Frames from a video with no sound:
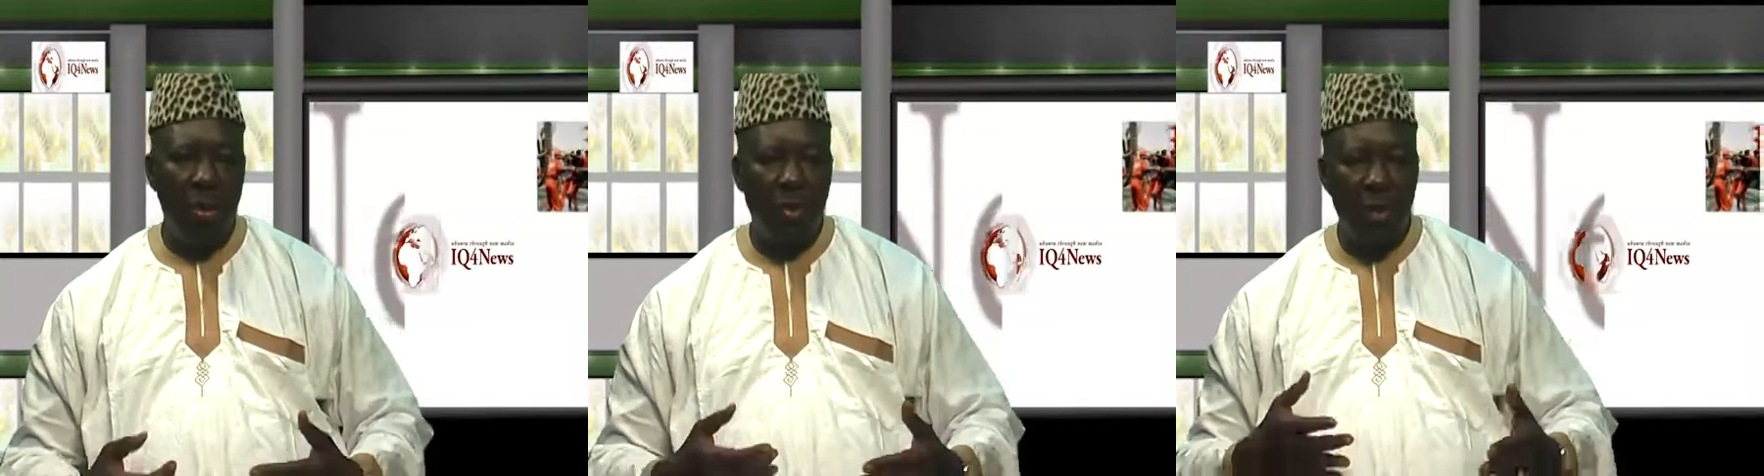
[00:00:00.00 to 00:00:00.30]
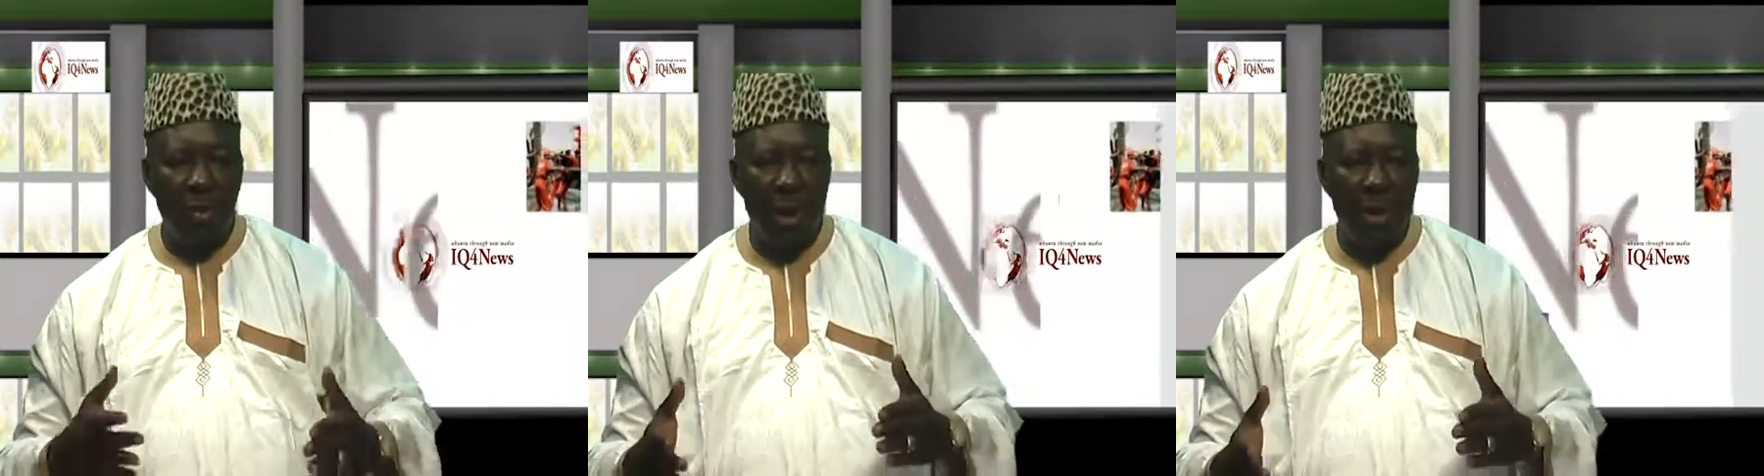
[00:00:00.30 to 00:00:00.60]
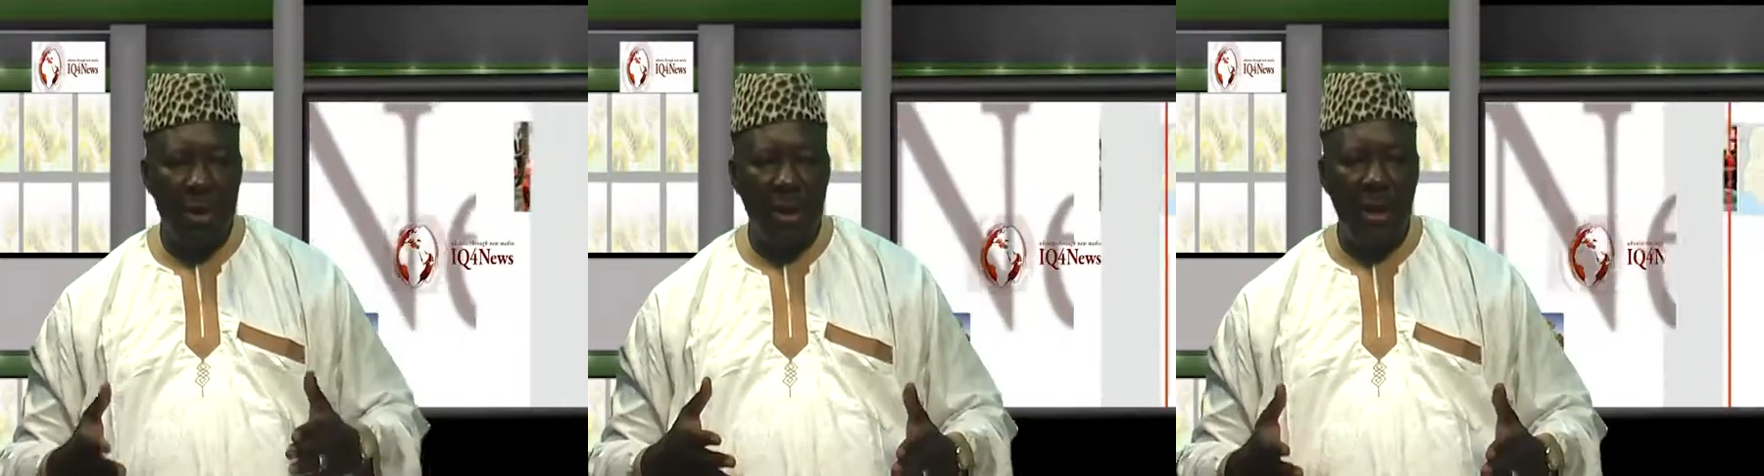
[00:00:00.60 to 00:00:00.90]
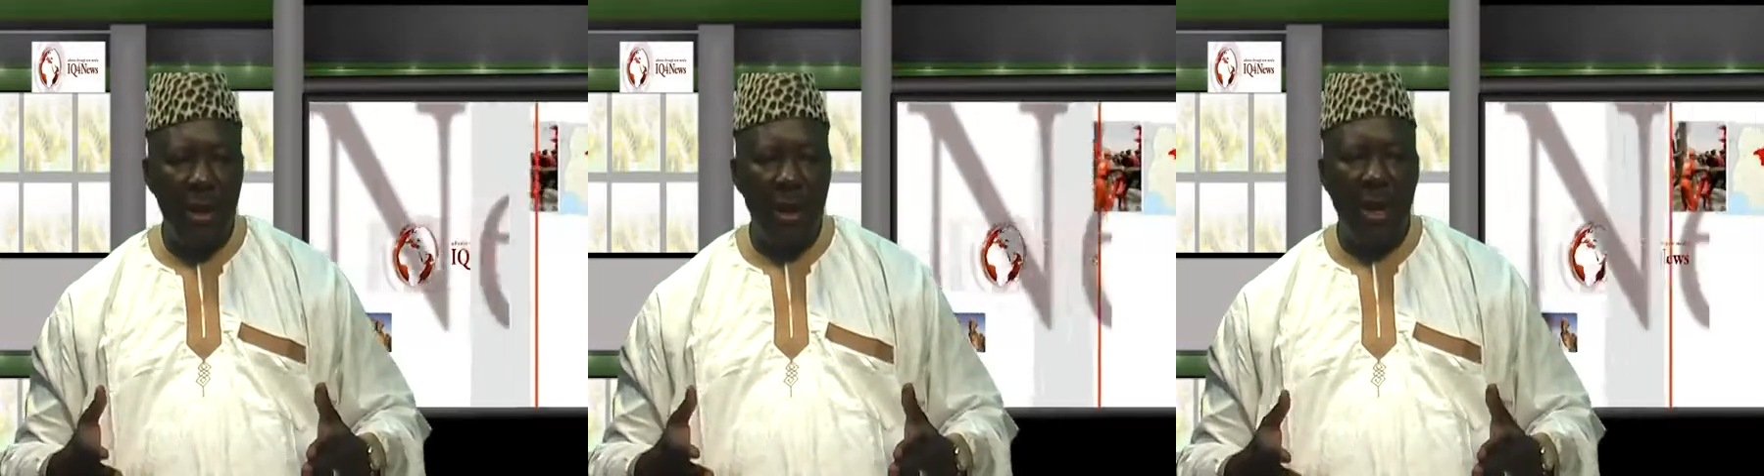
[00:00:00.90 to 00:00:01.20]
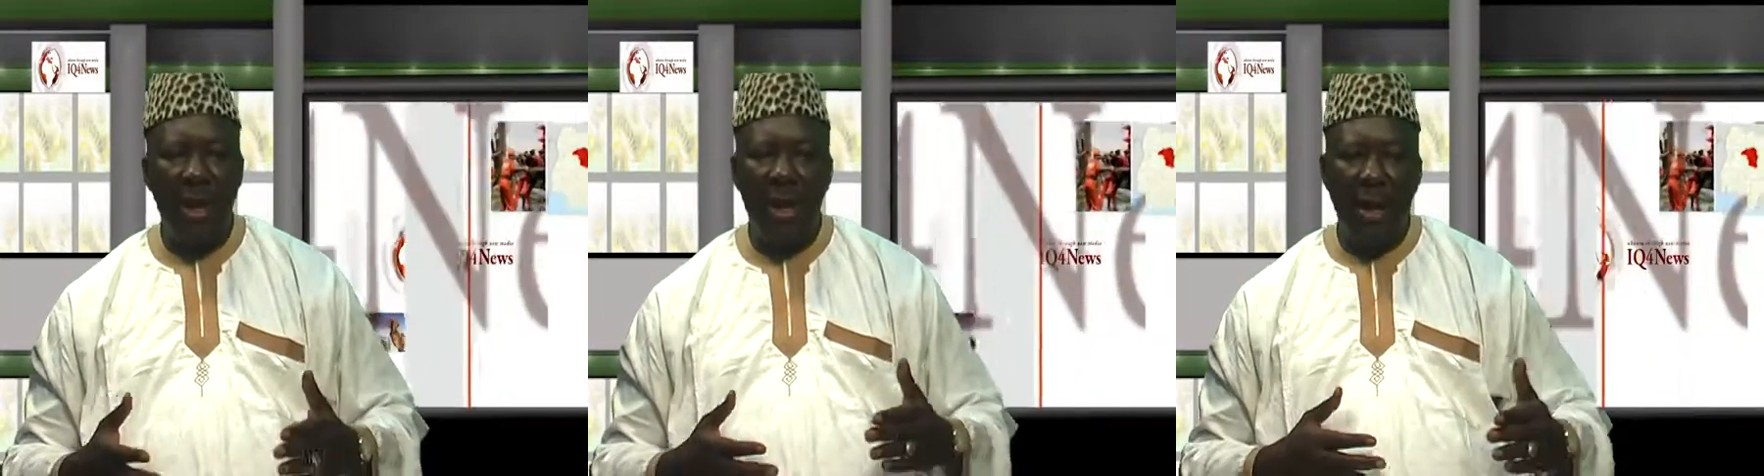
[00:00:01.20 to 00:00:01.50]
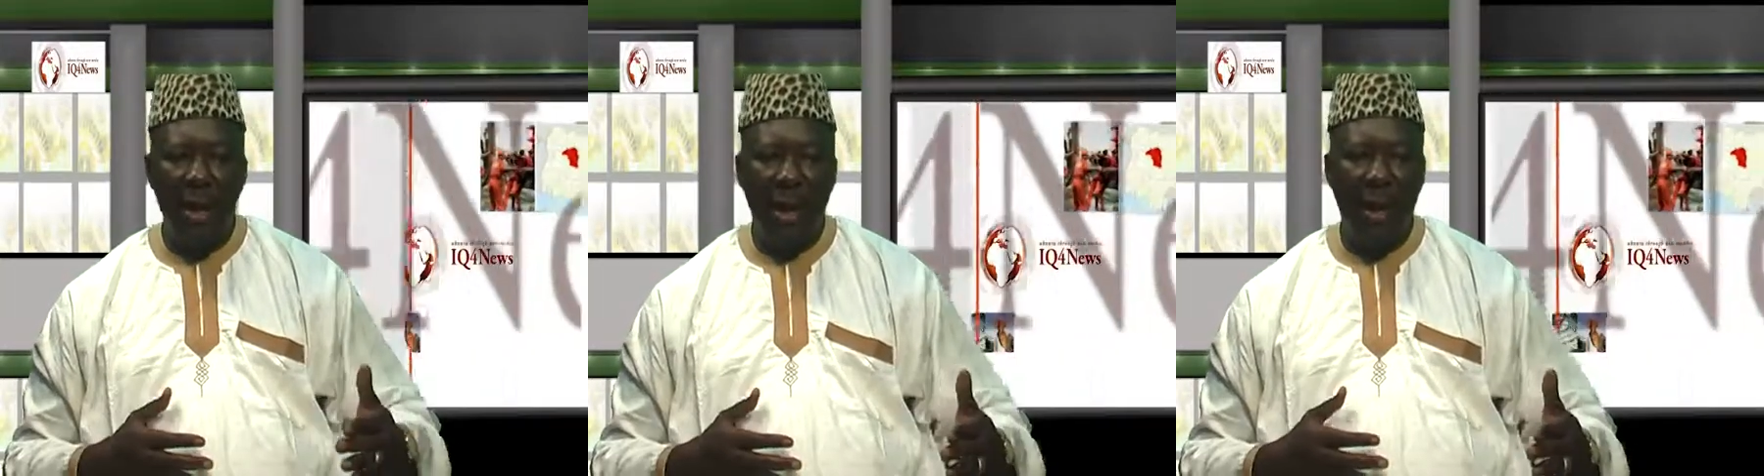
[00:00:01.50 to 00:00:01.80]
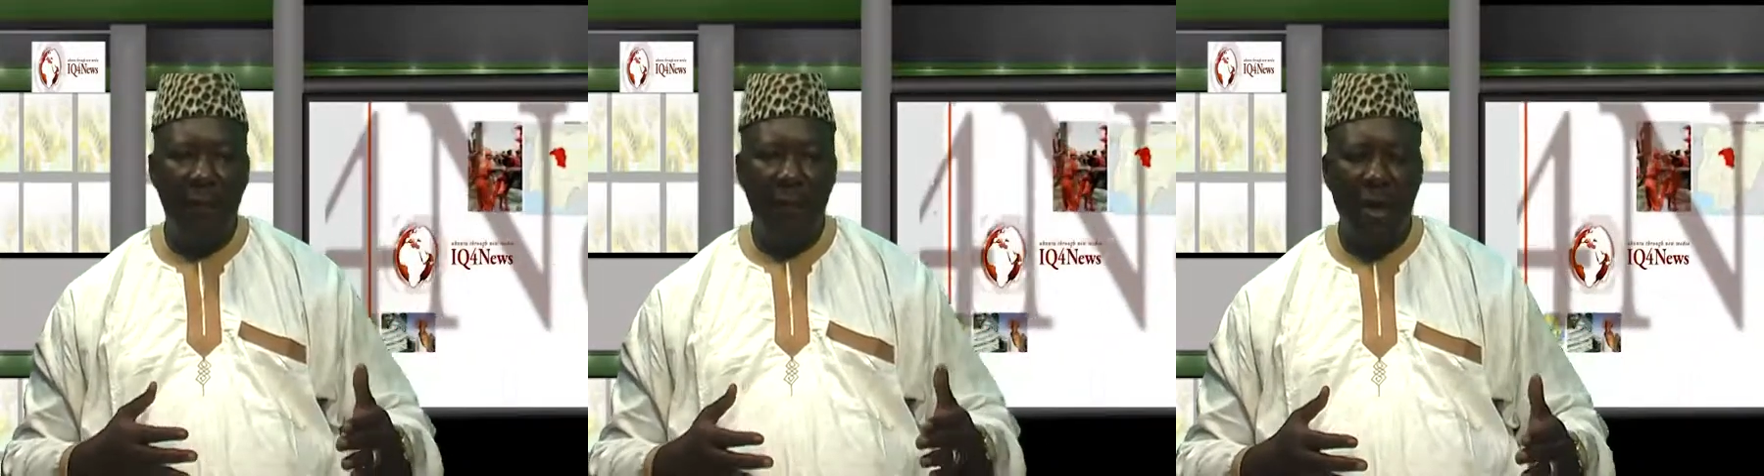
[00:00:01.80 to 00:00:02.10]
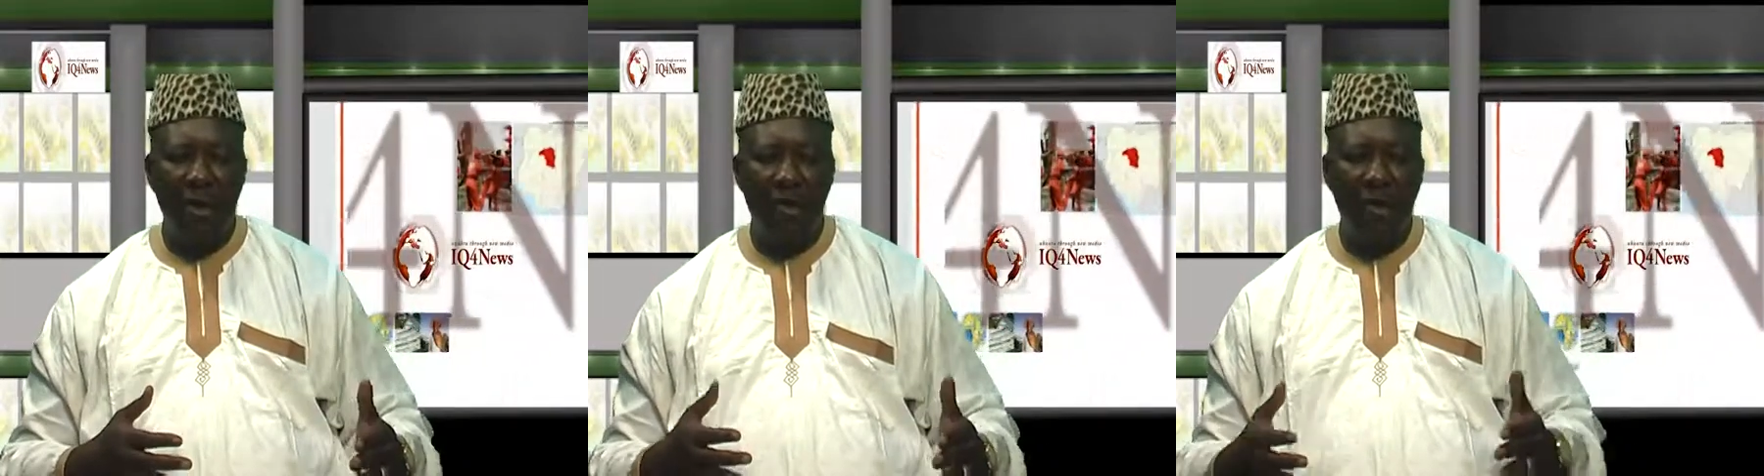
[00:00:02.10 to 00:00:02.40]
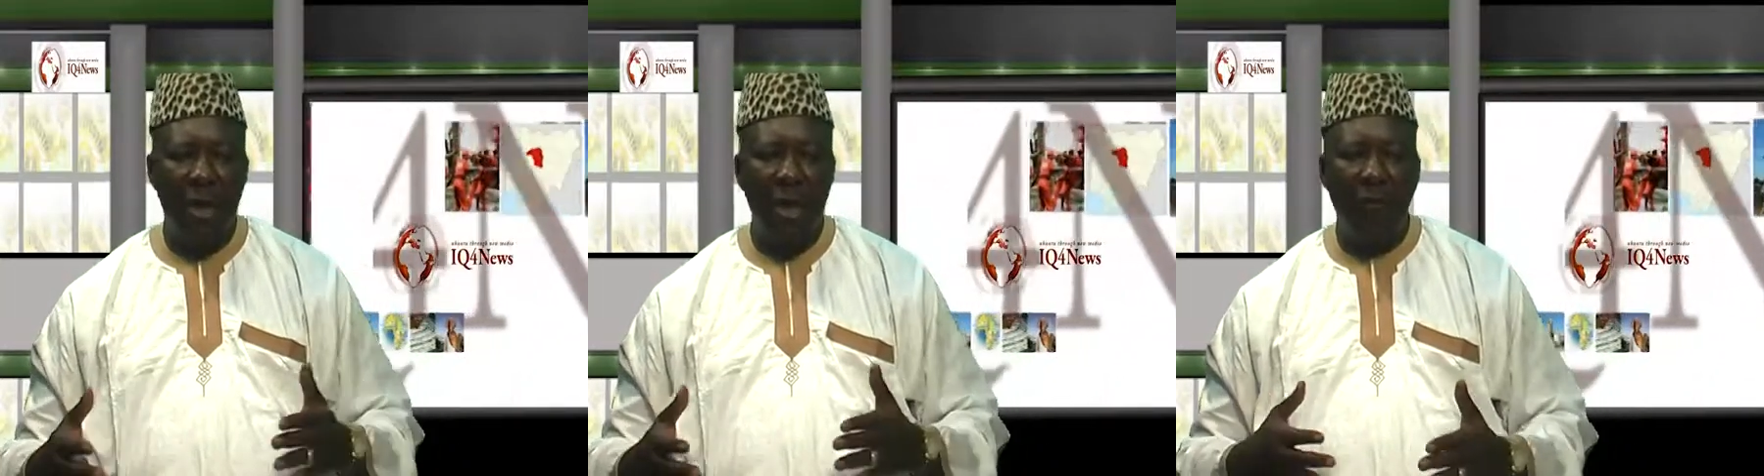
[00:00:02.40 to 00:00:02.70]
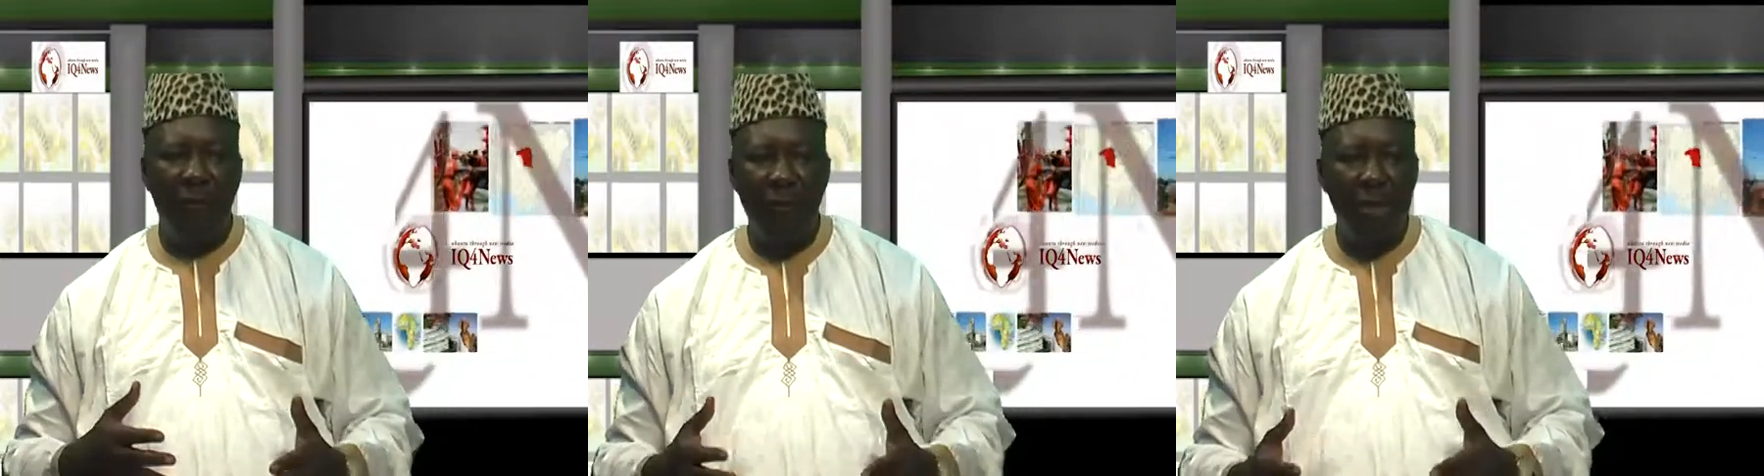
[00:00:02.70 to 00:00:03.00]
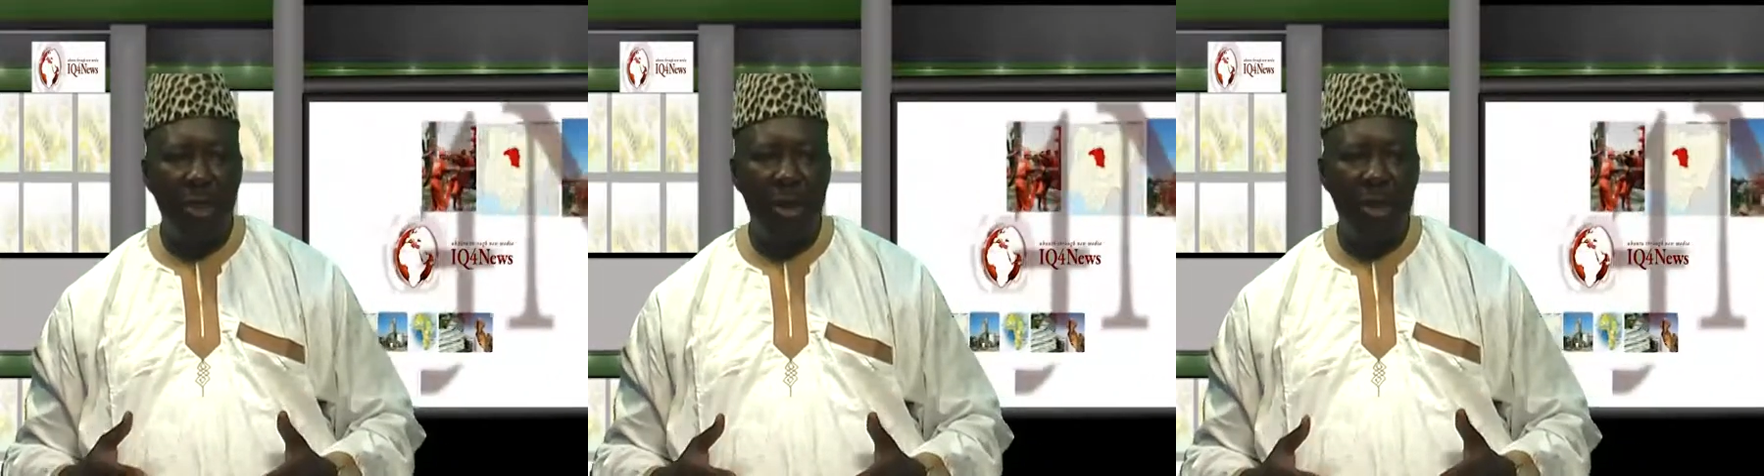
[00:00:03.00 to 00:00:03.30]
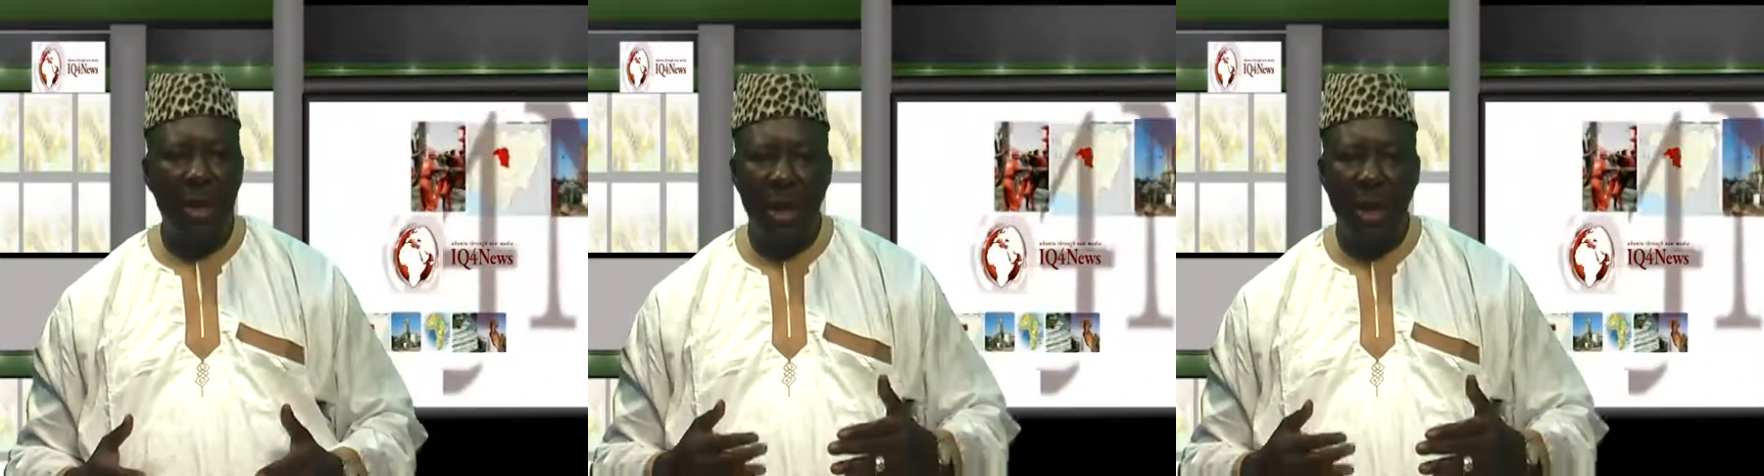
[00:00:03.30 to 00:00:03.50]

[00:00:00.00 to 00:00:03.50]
So you can see in infrastructure investments,